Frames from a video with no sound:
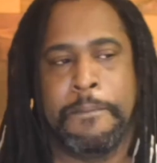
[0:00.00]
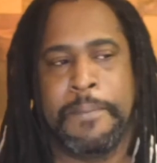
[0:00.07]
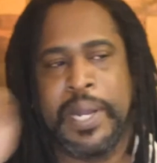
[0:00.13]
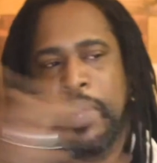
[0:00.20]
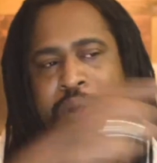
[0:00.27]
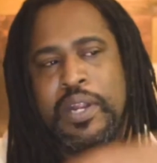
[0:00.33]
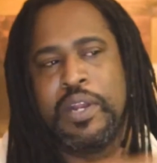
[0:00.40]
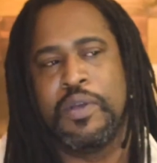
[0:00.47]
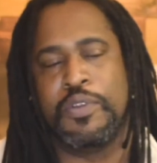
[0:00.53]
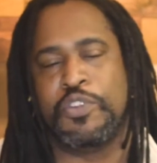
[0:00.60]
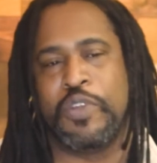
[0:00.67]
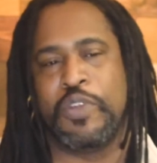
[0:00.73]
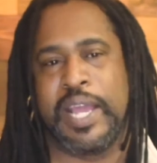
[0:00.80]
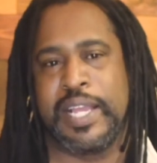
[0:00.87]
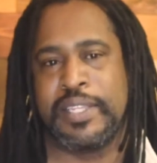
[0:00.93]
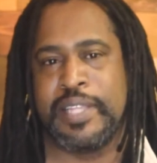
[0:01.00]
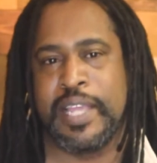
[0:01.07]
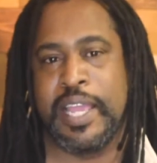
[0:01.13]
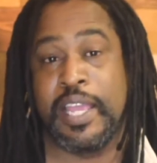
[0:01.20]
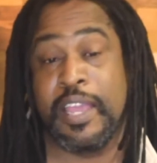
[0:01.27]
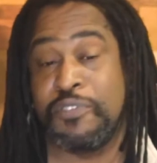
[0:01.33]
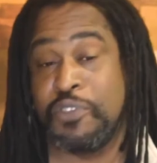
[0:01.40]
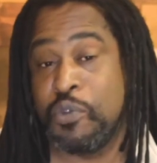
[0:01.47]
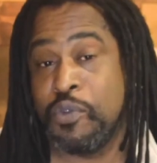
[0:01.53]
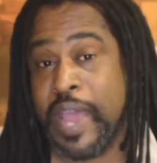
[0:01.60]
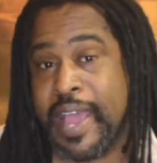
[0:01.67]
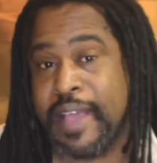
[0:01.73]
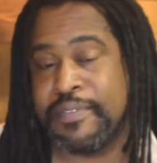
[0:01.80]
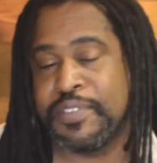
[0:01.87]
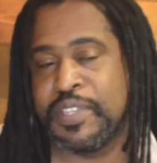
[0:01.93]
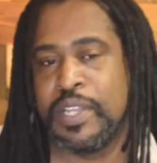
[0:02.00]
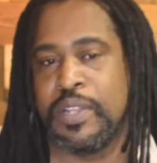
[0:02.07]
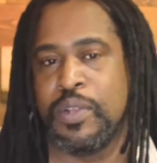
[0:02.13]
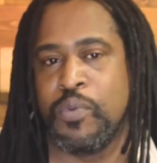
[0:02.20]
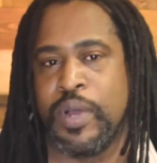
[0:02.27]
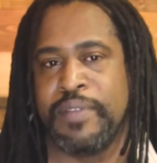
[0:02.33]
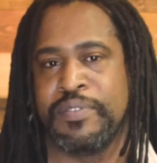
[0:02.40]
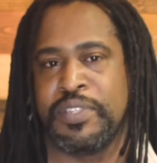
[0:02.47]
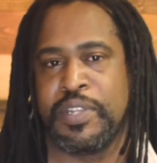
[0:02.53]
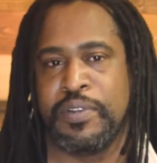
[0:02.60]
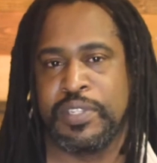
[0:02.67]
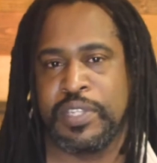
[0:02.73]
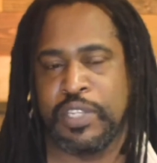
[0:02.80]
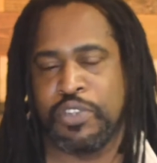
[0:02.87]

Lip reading: But I want to know what you guys think. If you have seen the What If series,